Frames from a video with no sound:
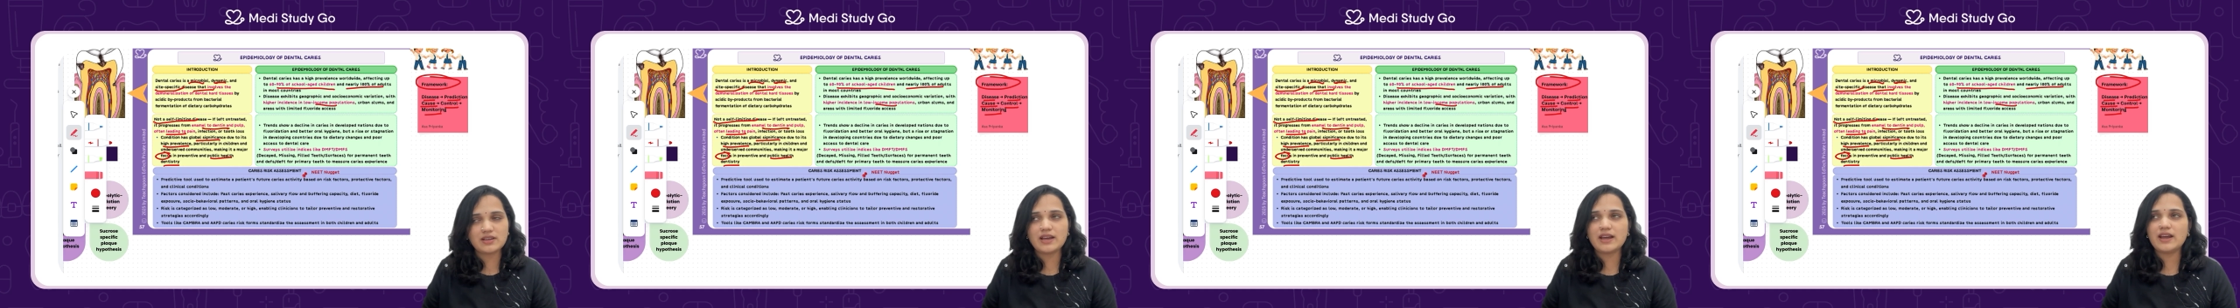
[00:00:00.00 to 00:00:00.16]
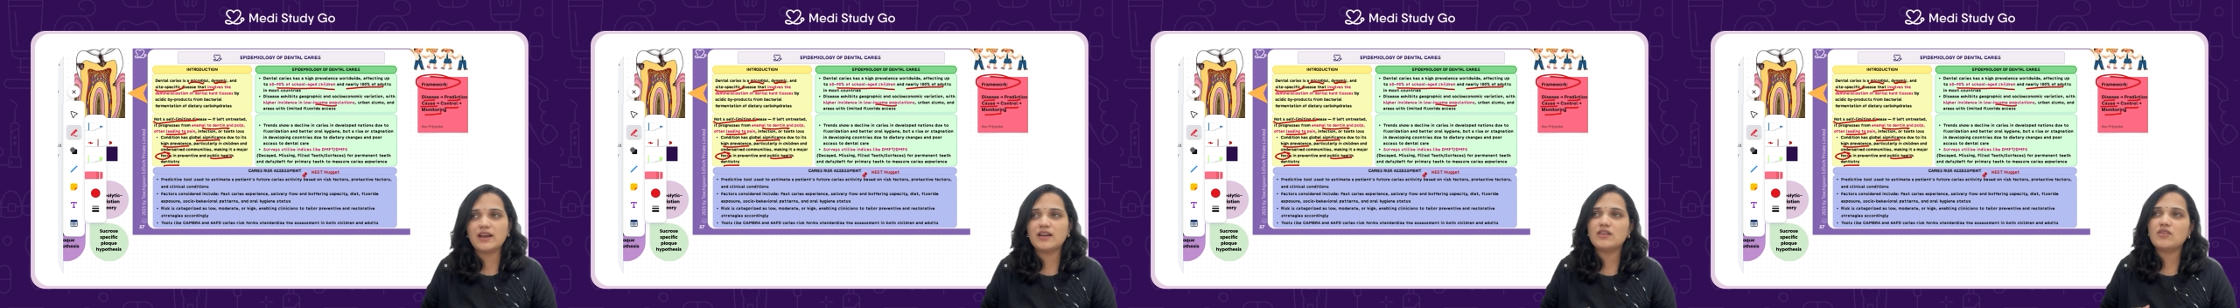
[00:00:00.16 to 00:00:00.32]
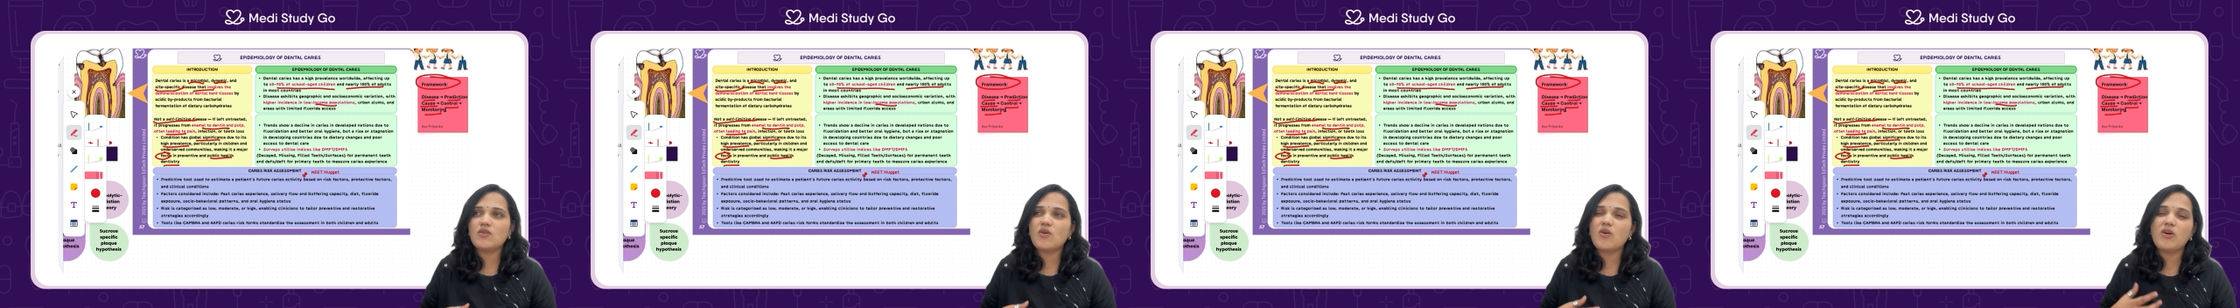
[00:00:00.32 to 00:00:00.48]

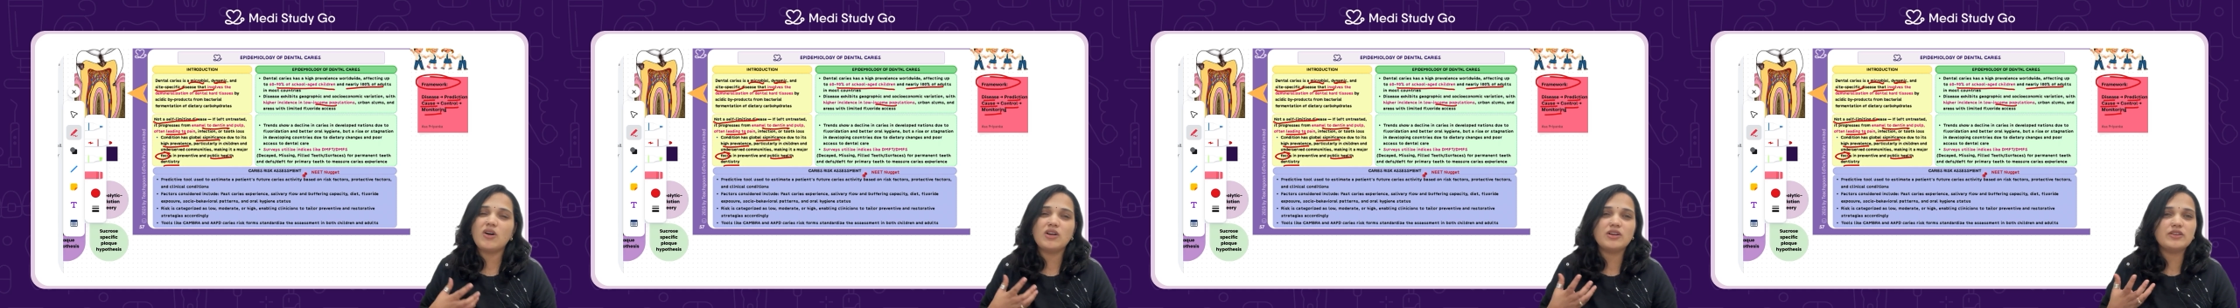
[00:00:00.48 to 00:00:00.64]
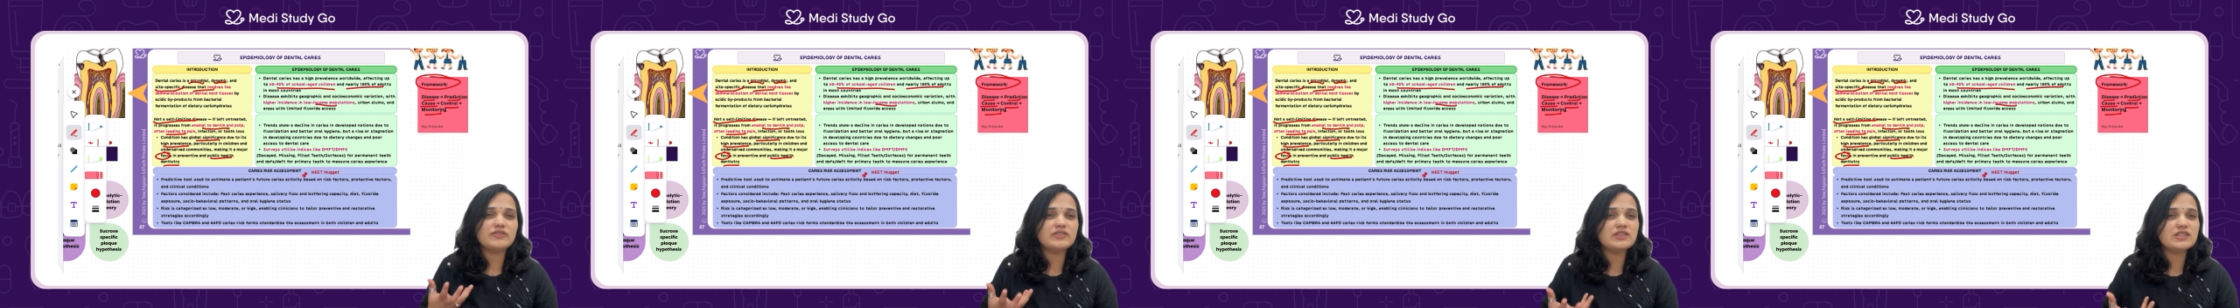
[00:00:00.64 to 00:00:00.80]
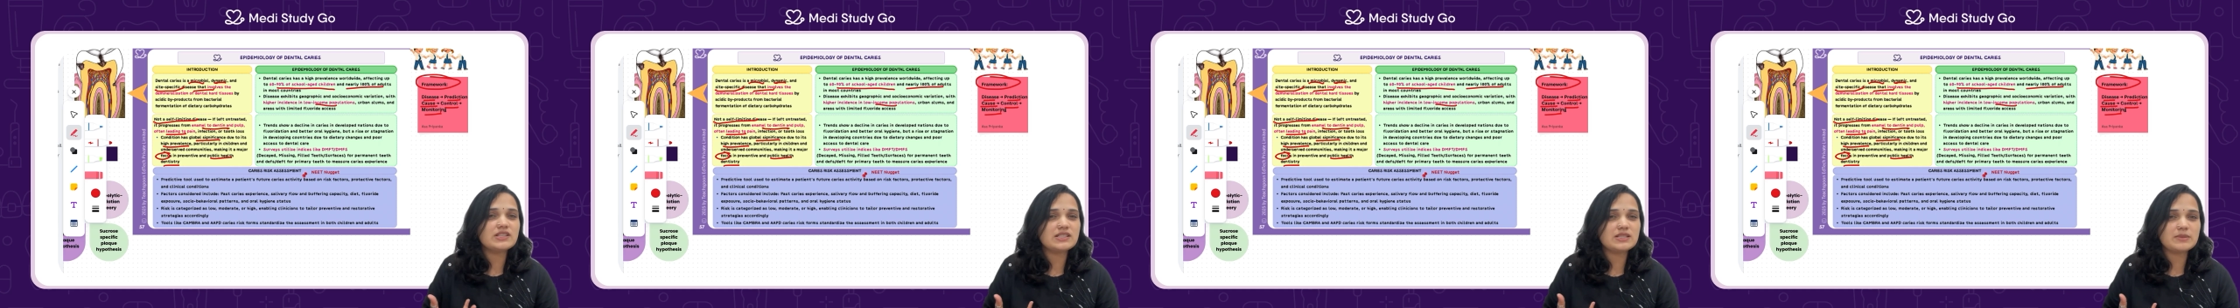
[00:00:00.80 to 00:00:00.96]
and all
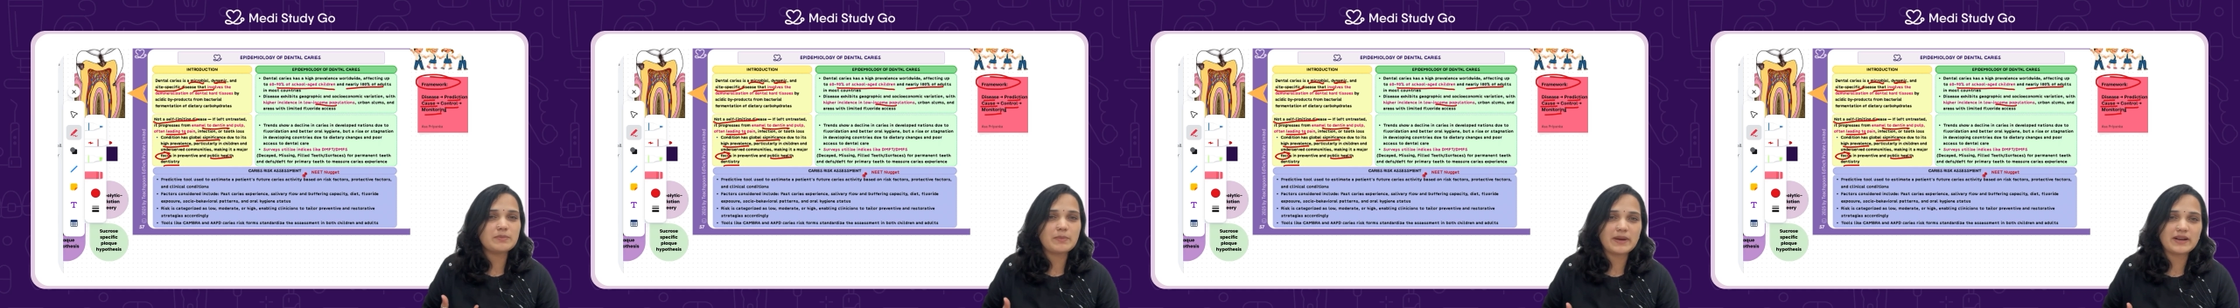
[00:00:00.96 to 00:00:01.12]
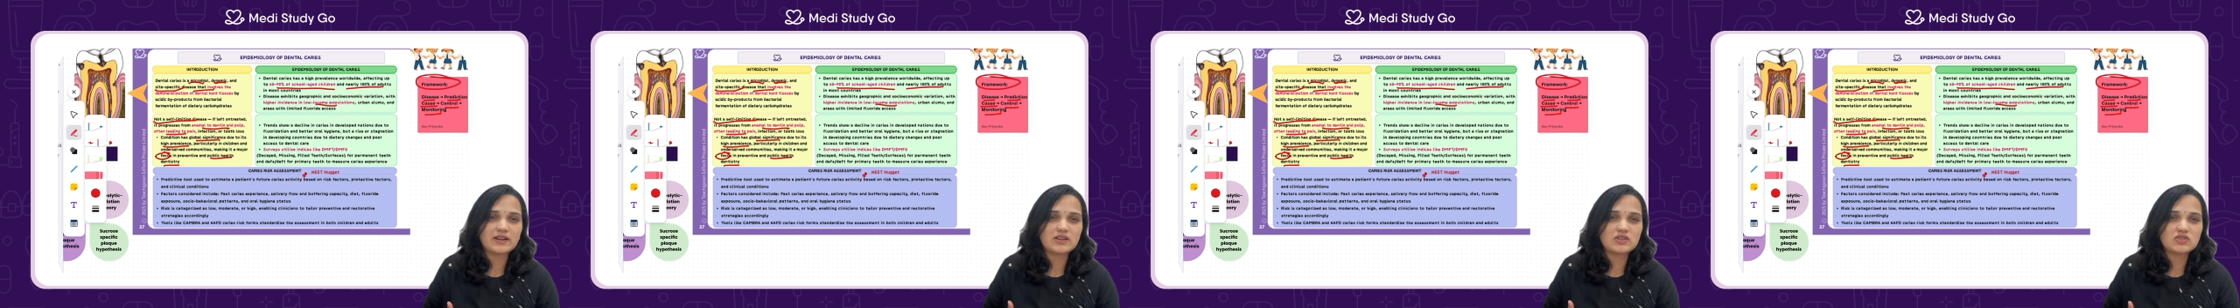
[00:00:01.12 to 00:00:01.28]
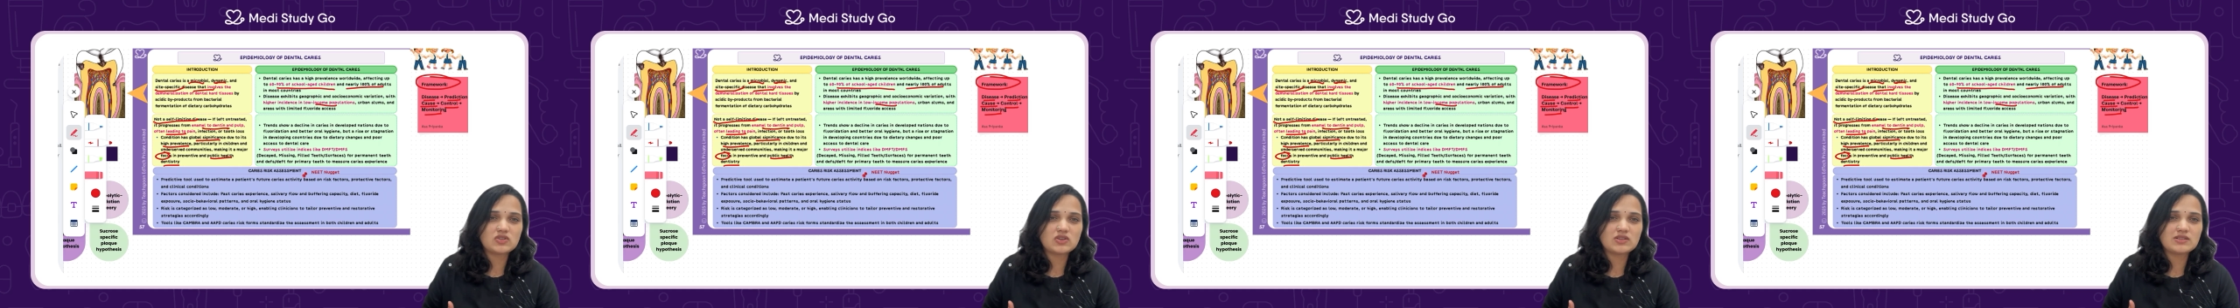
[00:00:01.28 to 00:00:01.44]
of this
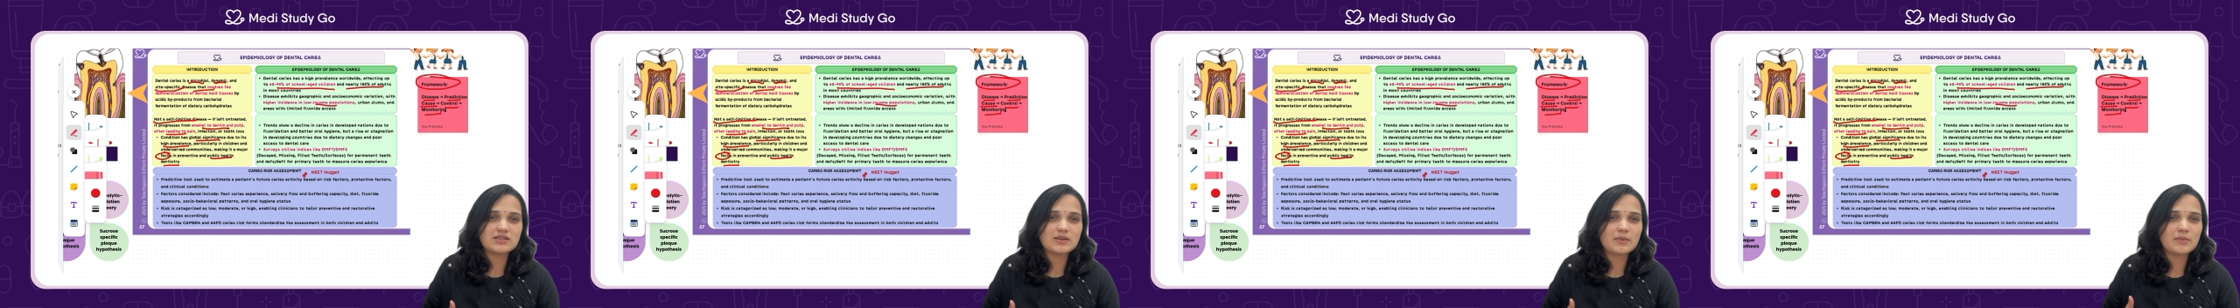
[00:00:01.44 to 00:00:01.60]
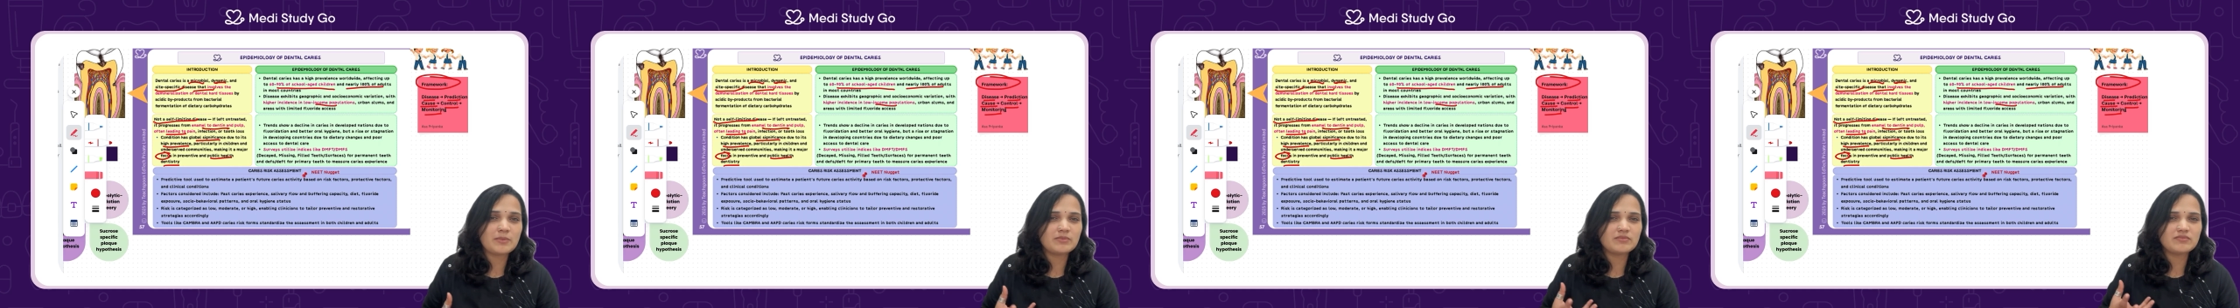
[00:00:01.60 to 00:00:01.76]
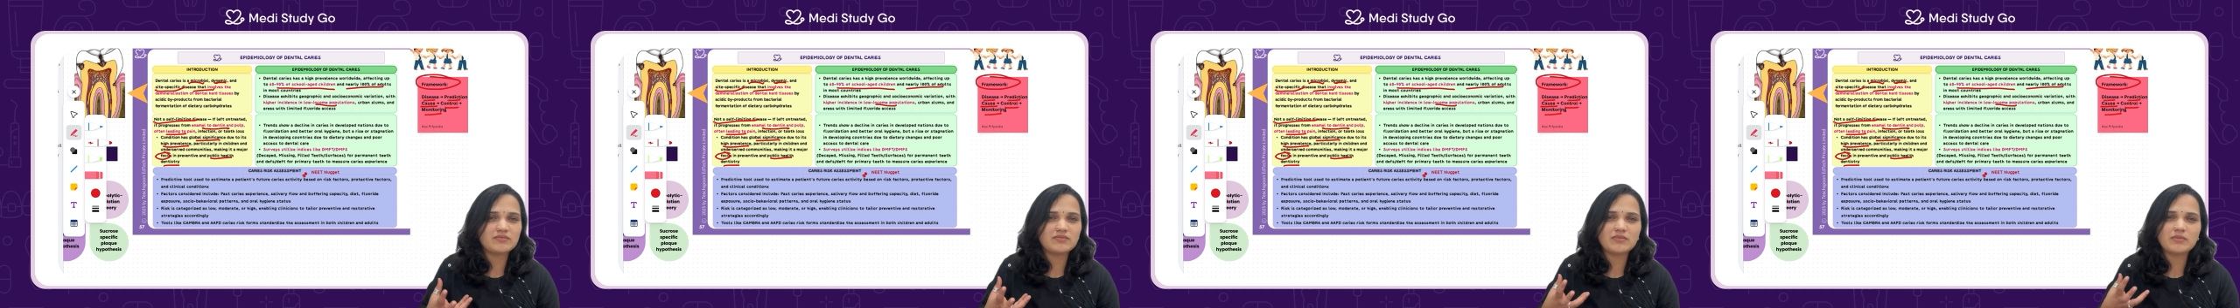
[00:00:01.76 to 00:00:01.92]
depends on
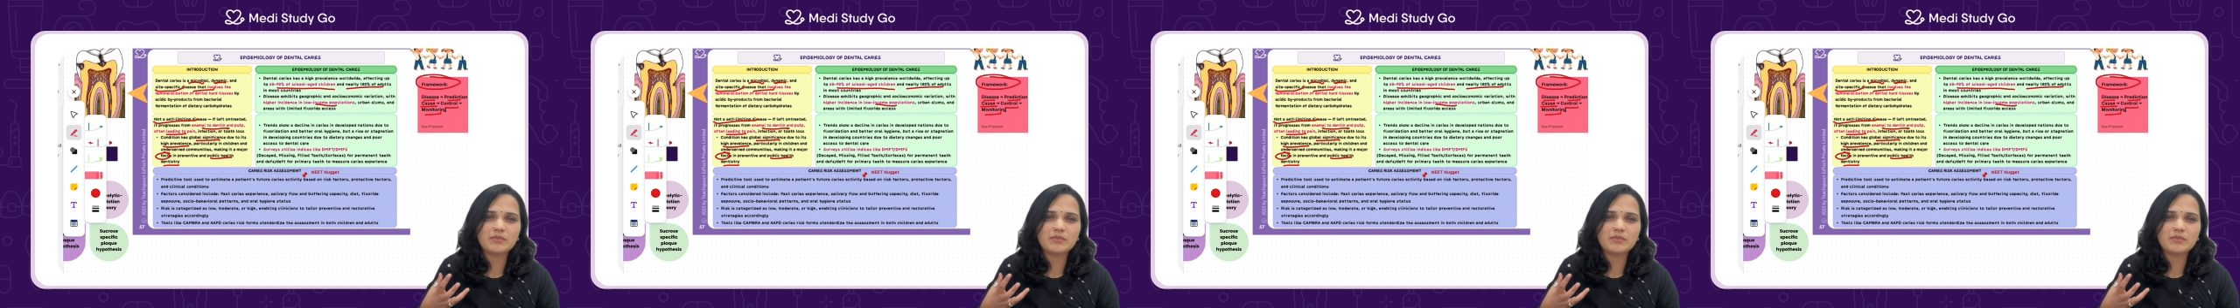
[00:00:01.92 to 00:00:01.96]
some